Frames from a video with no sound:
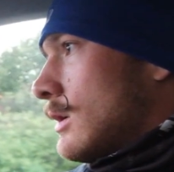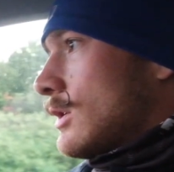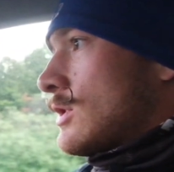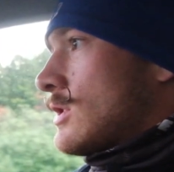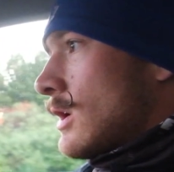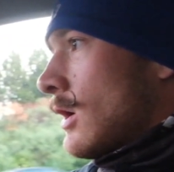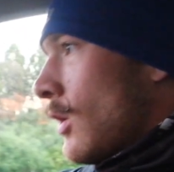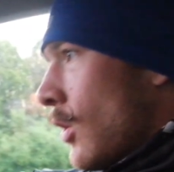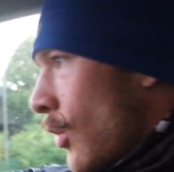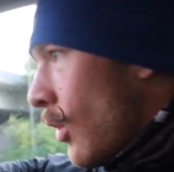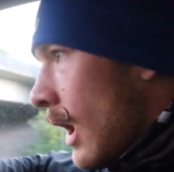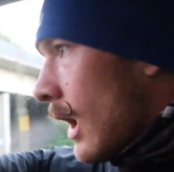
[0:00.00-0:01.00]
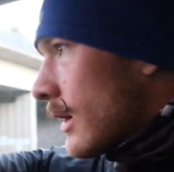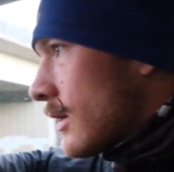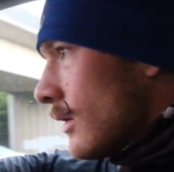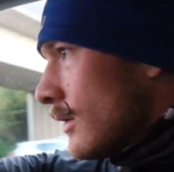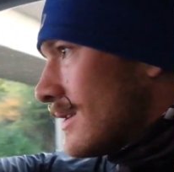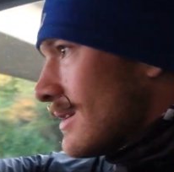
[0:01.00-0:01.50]
So So,
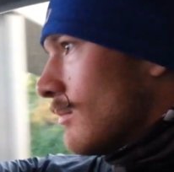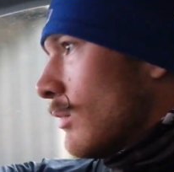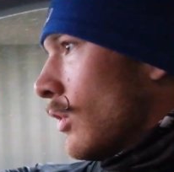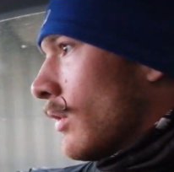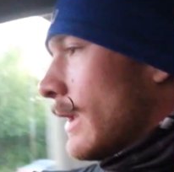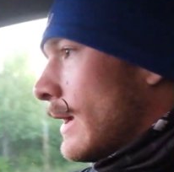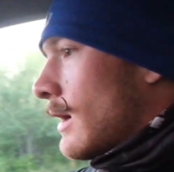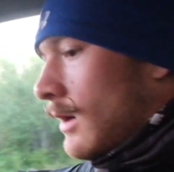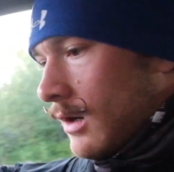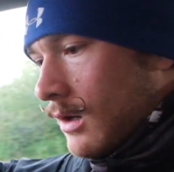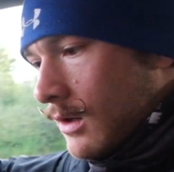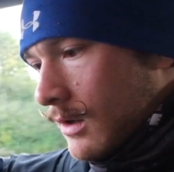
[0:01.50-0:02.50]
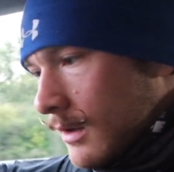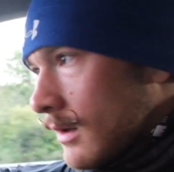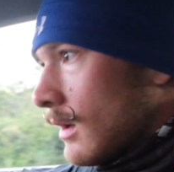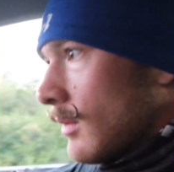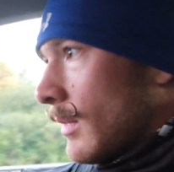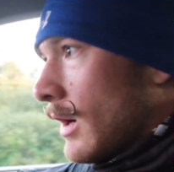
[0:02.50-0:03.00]
good morning.
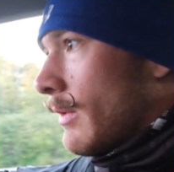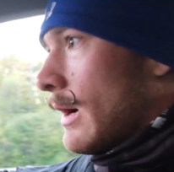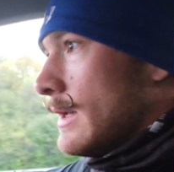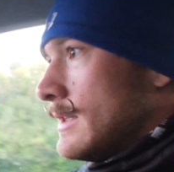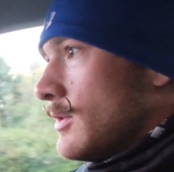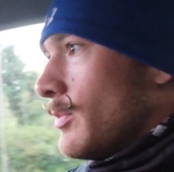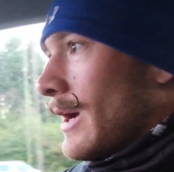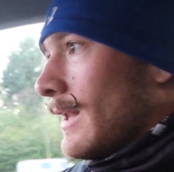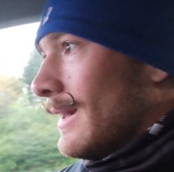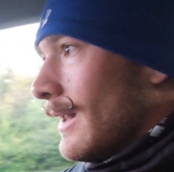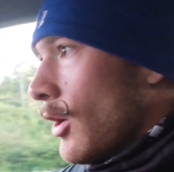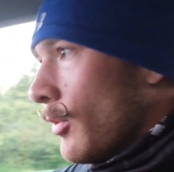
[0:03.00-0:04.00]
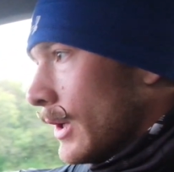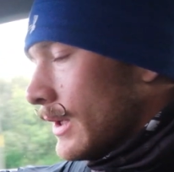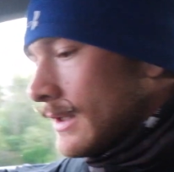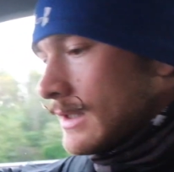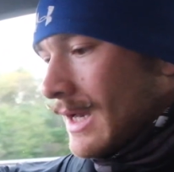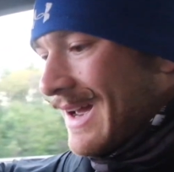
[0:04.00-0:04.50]
On my way to Ben
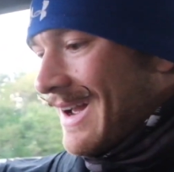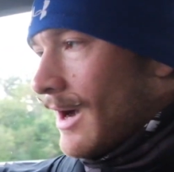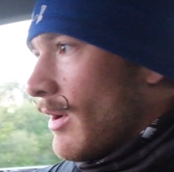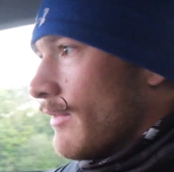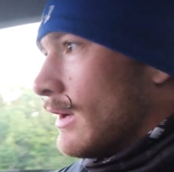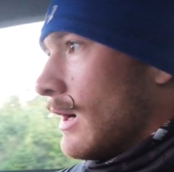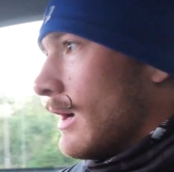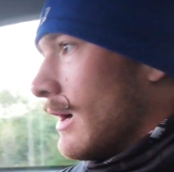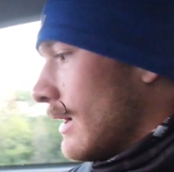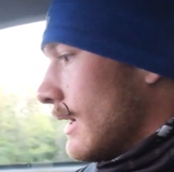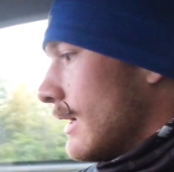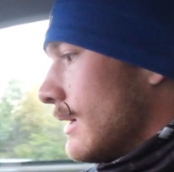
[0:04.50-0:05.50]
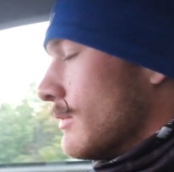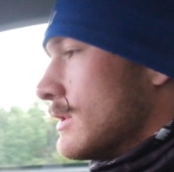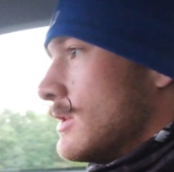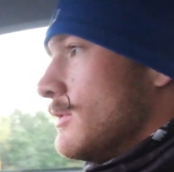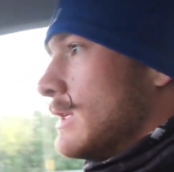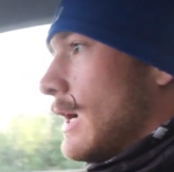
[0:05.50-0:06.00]
Lomond. However, I was
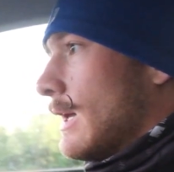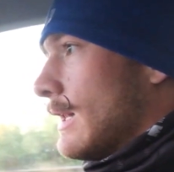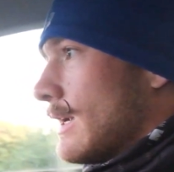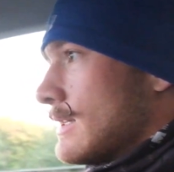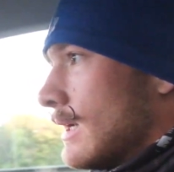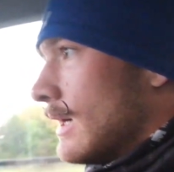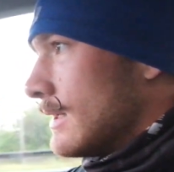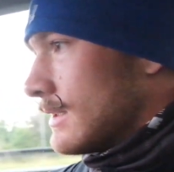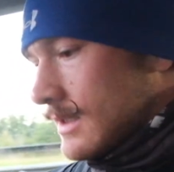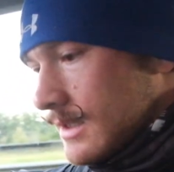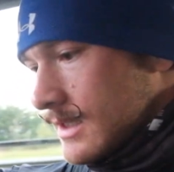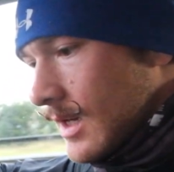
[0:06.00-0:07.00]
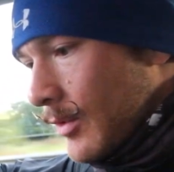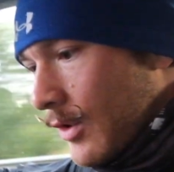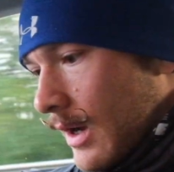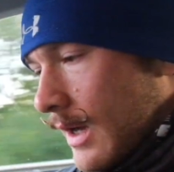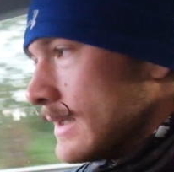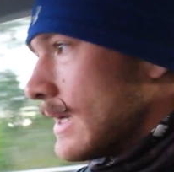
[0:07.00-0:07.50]
too tired last night to
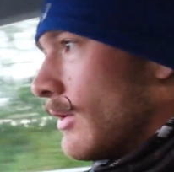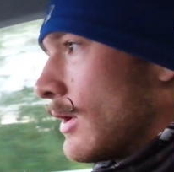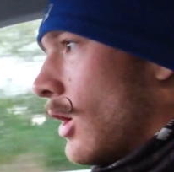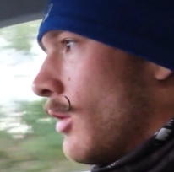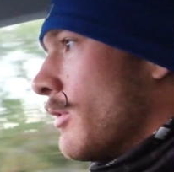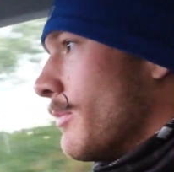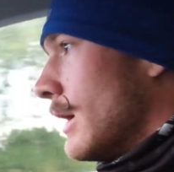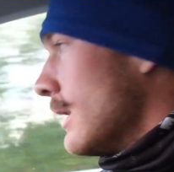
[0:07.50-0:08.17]
summarise how I got on with my